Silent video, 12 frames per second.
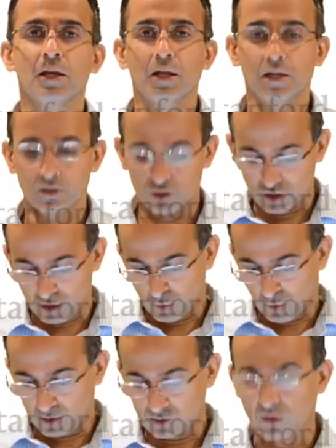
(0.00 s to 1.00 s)
and g
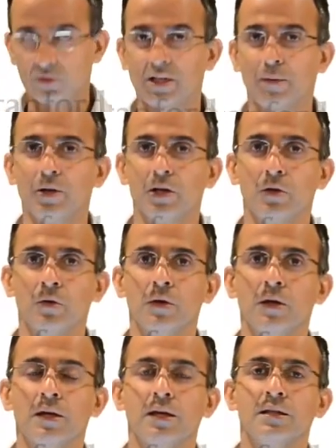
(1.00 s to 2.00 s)
one dot w
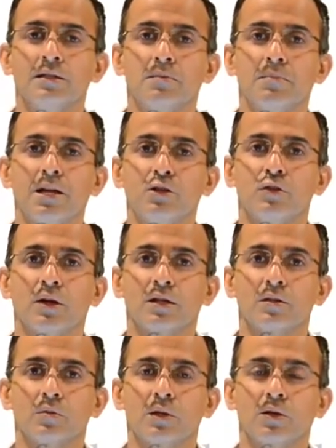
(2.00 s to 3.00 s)
is a
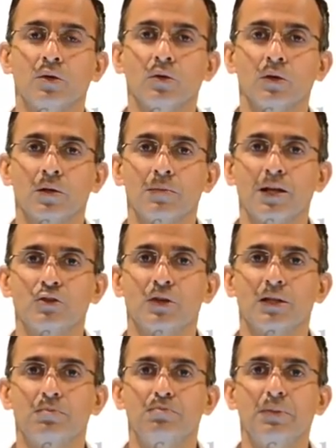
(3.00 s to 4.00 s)
matrix, we call the
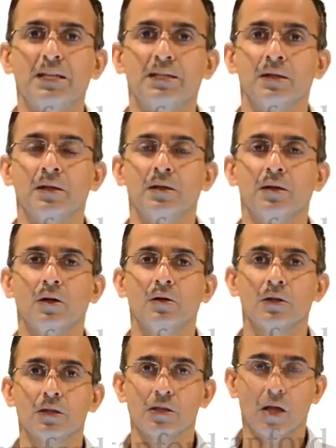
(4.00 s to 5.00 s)
matrix beta on
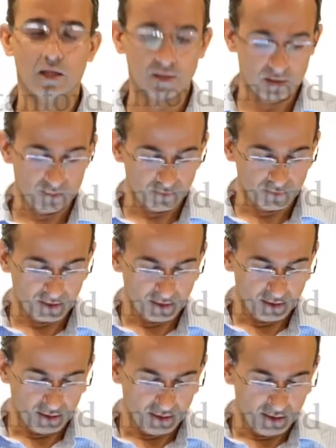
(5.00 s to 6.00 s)
the slides.
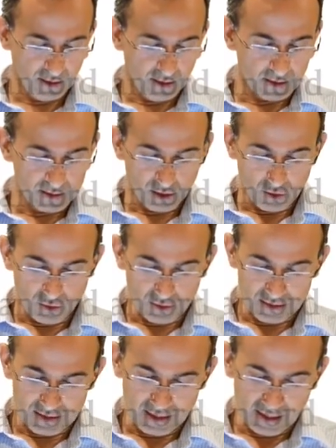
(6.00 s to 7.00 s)
And so you can
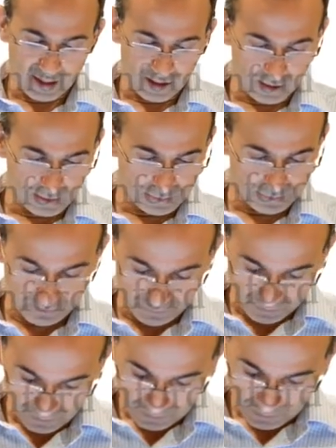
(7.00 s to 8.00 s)
see here
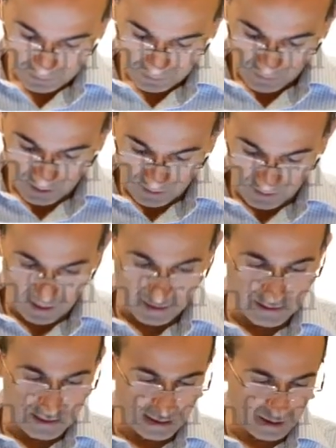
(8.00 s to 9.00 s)

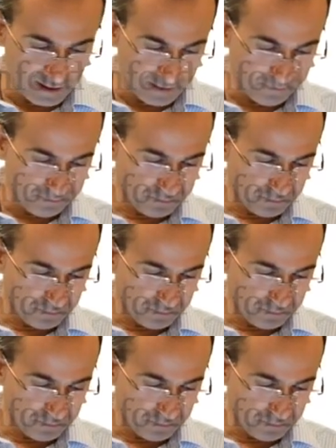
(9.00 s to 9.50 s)
that uh,